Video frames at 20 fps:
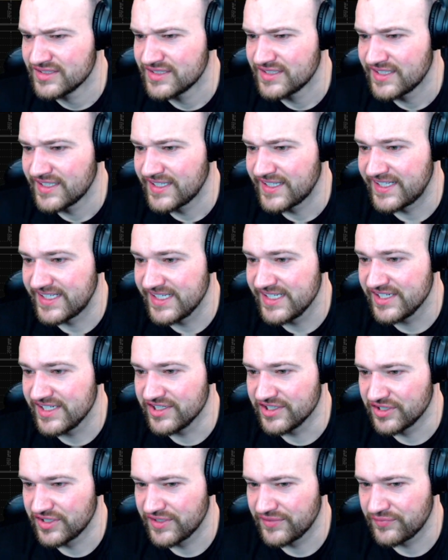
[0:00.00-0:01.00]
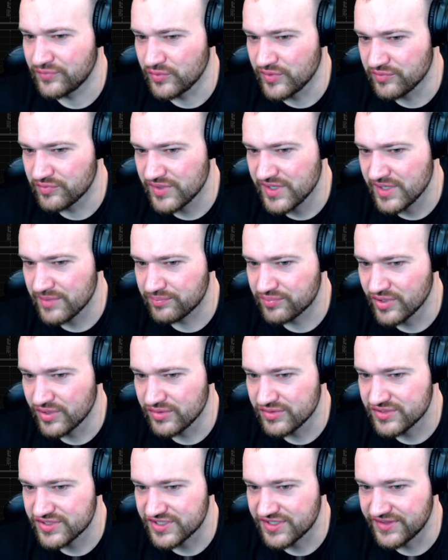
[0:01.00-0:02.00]
Here, if we
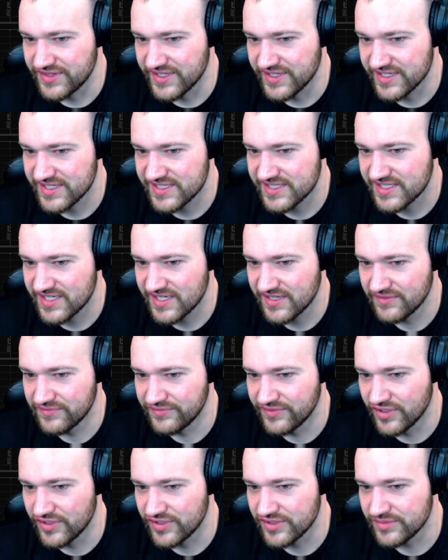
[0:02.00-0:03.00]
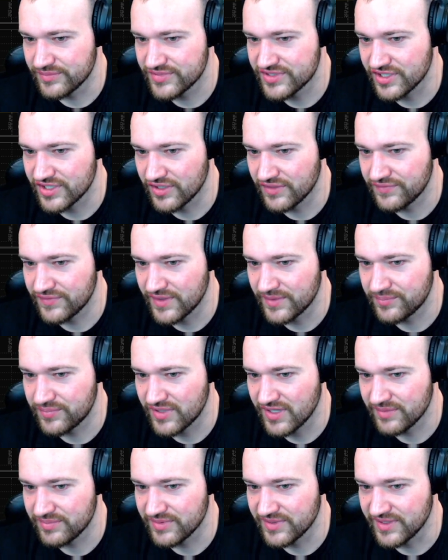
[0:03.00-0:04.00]
reapproached this volume shelf, I'd
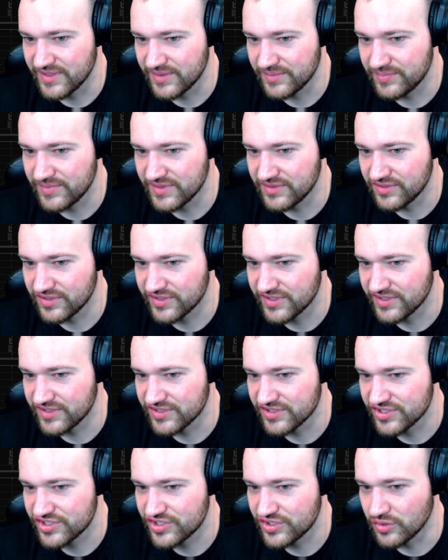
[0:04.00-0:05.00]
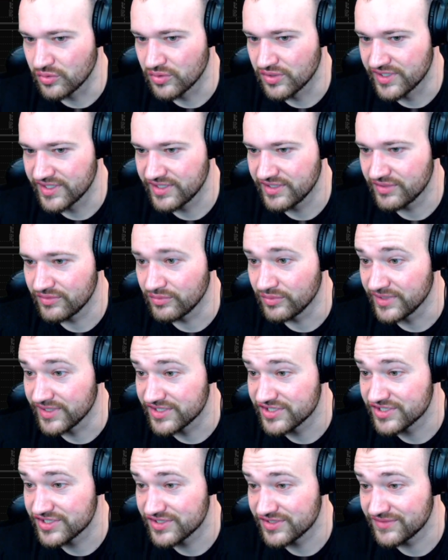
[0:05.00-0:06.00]
probably be looking to short it,
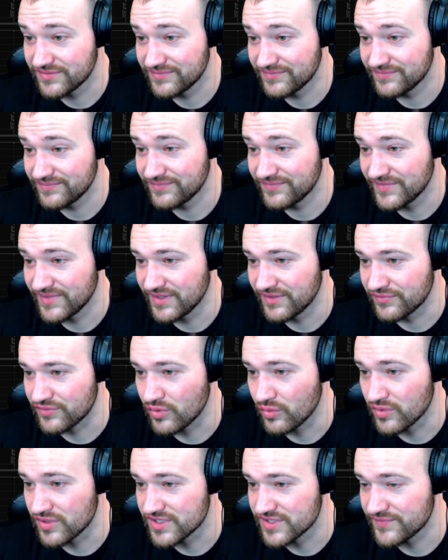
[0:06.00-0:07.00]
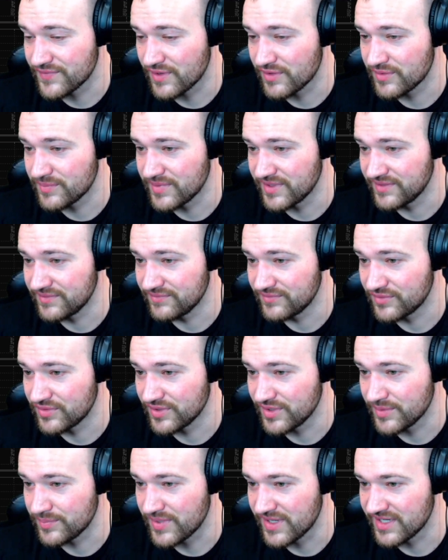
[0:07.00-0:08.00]
which, of course, if I would have been
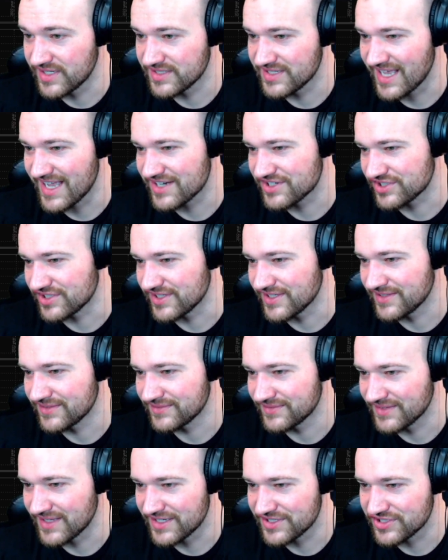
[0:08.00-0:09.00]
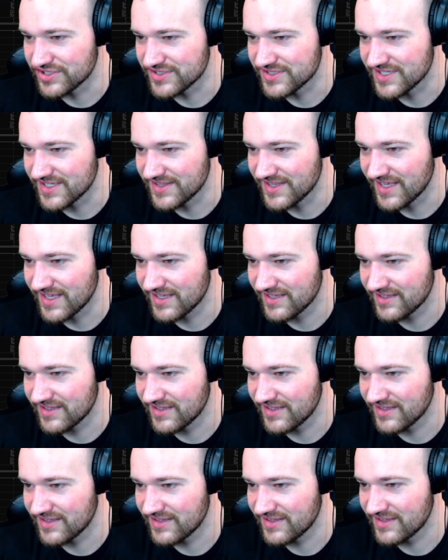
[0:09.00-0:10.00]
really paying it. Actually, I shouldn't say that.
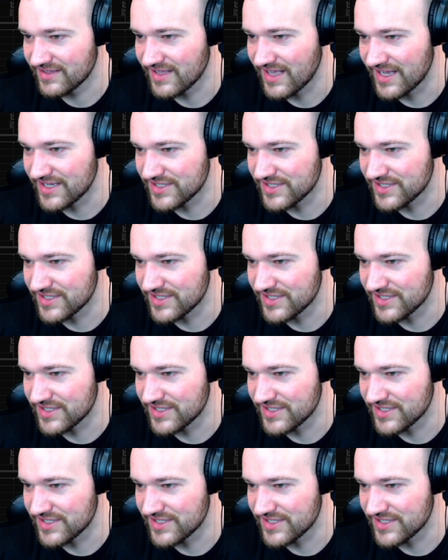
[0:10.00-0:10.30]
I